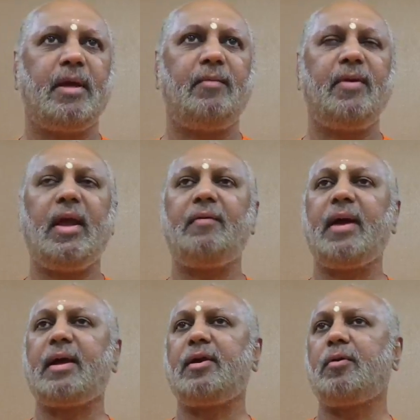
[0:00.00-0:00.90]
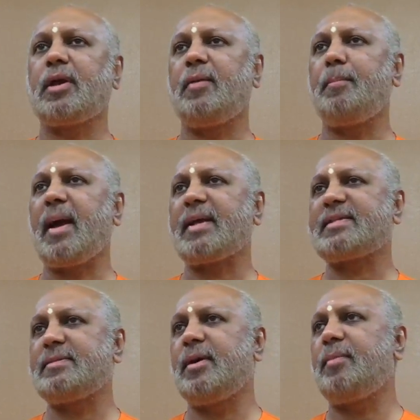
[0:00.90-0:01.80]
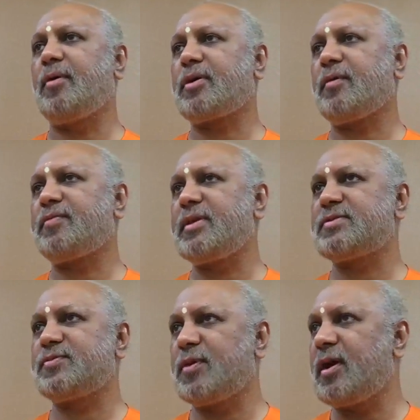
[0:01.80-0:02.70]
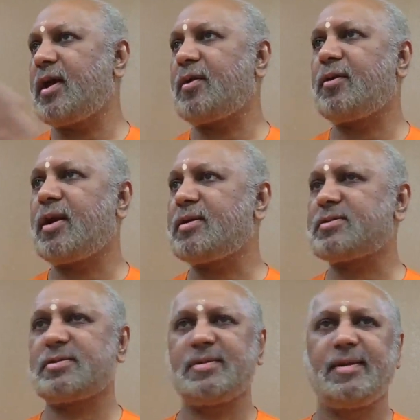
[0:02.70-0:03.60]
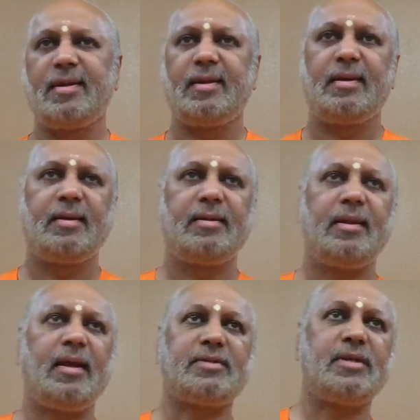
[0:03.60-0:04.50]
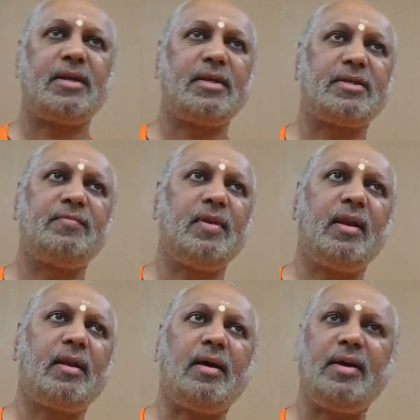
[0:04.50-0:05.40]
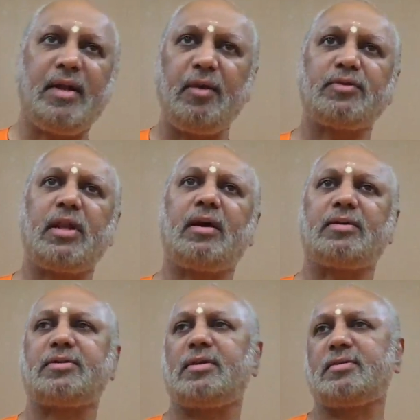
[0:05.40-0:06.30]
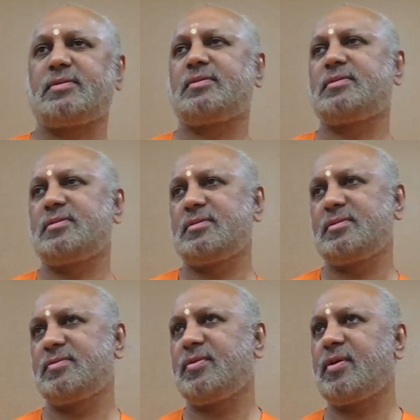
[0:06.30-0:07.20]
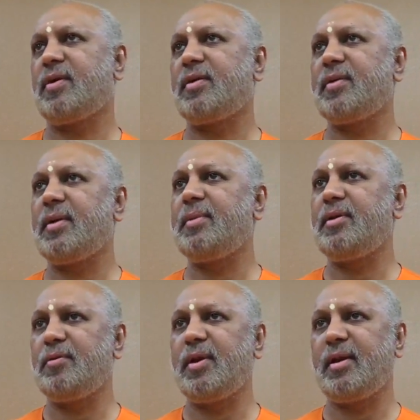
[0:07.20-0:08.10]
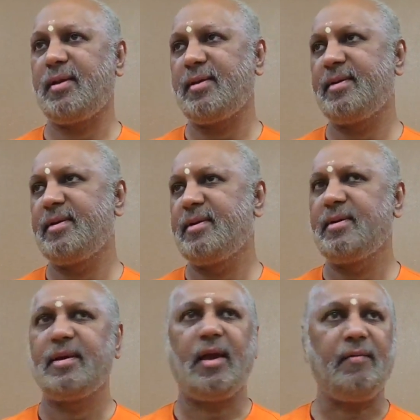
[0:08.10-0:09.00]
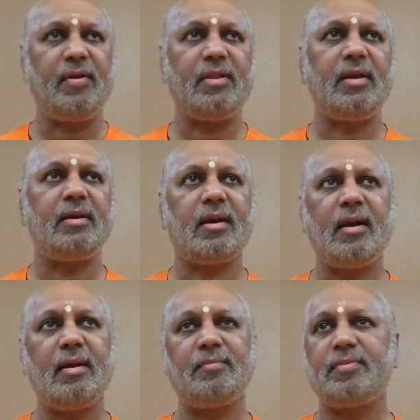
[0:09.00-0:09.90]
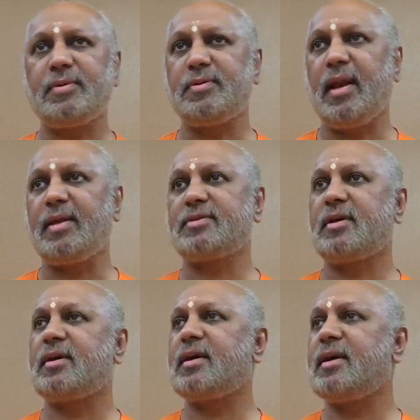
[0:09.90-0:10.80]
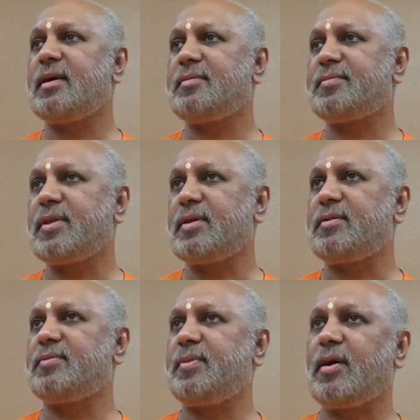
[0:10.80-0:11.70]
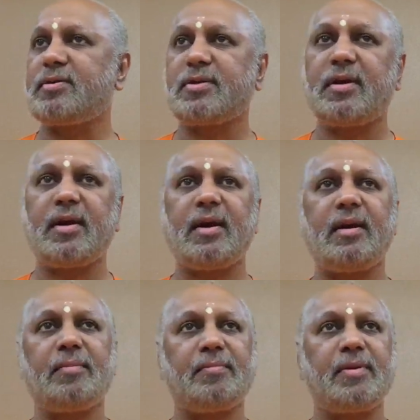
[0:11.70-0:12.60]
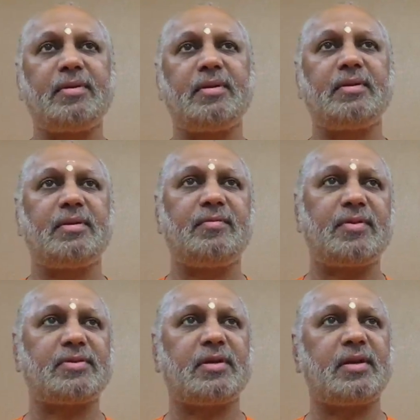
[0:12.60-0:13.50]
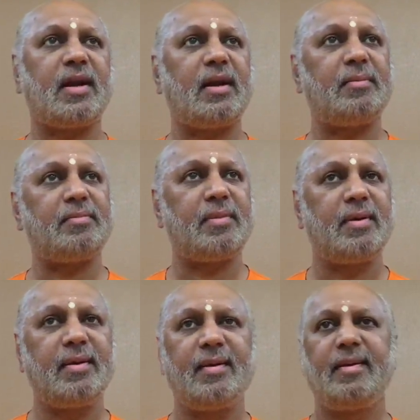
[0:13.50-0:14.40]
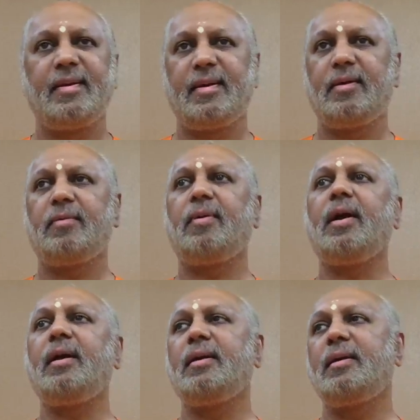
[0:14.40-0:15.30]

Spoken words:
We have egged out a maximum out of this world around us. The next generation will continuously curse us for what we have been doing. Everything dried up. The lakes are dried up, and ponds are dried up, and the rivers are dried up. Why?